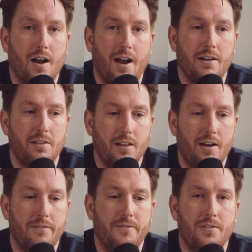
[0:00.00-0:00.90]
I
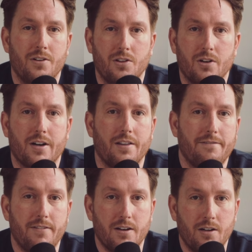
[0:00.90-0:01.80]
love the look and the
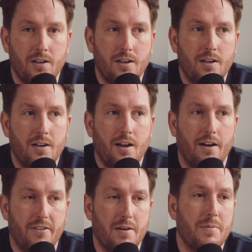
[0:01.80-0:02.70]
feel
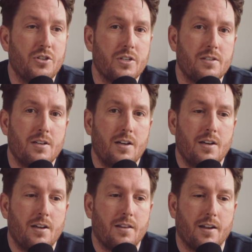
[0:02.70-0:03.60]
of images
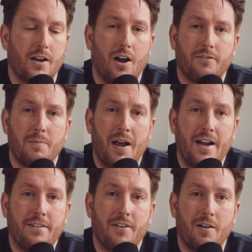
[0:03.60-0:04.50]
that I got from that
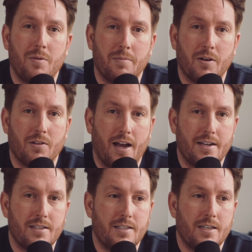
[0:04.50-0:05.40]
85mm
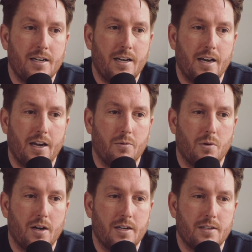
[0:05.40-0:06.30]
lens. It
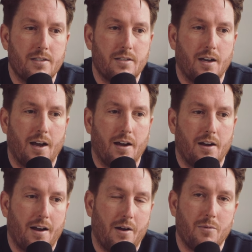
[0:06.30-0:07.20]
was,
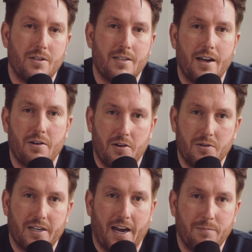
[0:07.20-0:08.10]
I would say it
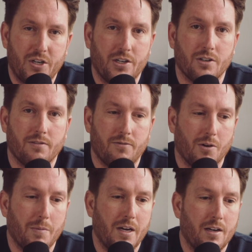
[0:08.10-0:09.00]
was a game changer
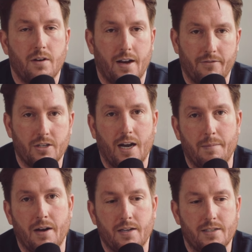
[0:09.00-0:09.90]
for me. And every
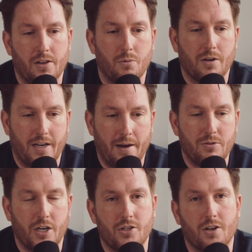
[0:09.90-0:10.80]
time I say the word game
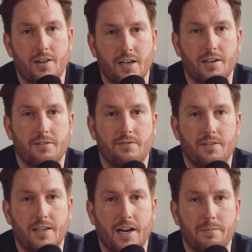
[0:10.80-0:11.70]
changer, I think of
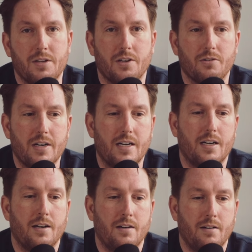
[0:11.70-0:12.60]
the Get Him to the
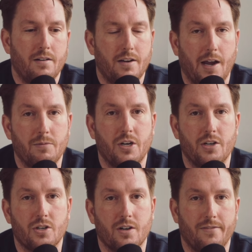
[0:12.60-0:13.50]
Greek game
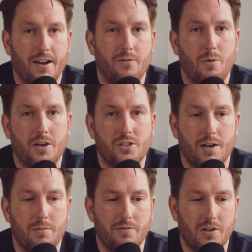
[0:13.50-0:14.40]
changer. And if you haven't watched
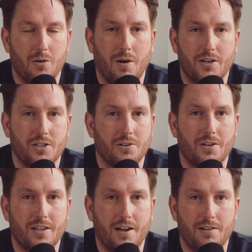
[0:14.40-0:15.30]
that movie, go watch it or
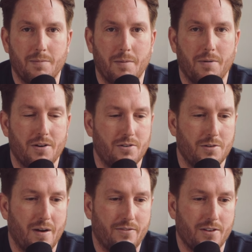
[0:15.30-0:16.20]
look at that clip up on
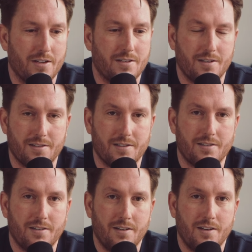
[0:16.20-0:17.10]
YouTube after this, because
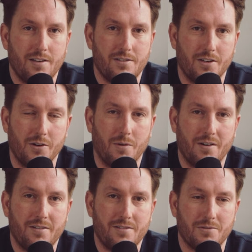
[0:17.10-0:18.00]
it's a good
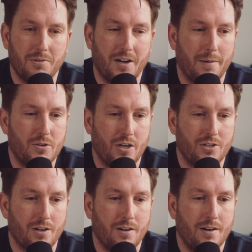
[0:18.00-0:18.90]
one. It's a real game
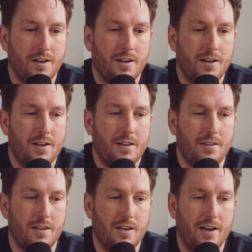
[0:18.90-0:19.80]
changer.
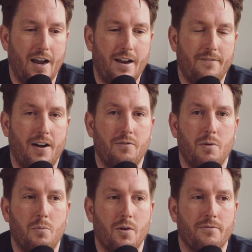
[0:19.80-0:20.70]
The 85
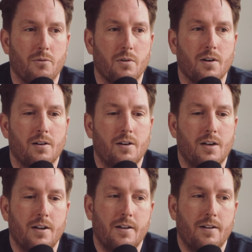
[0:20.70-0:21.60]
1.4
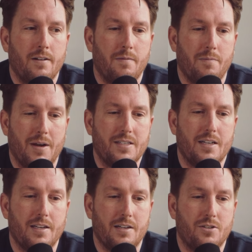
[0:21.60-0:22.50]

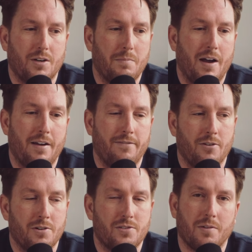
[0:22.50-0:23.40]
basically took my
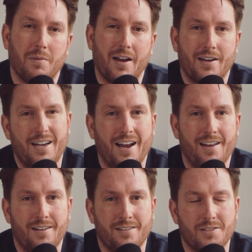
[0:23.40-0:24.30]
photos from like,
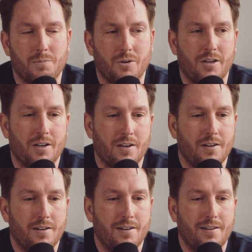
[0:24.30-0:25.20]
yeah, those are pretty
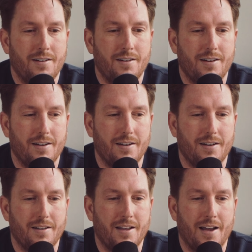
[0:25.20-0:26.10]
good.
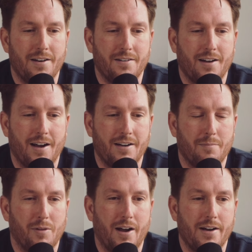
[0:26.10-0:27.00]
And then I
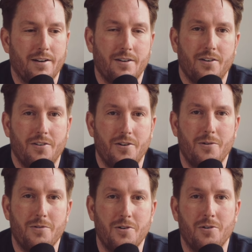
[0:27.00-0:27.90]
applied
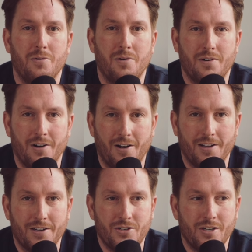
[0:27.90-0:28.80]
no new
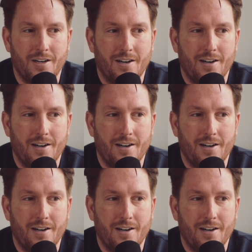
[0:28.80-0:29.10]
knowledge.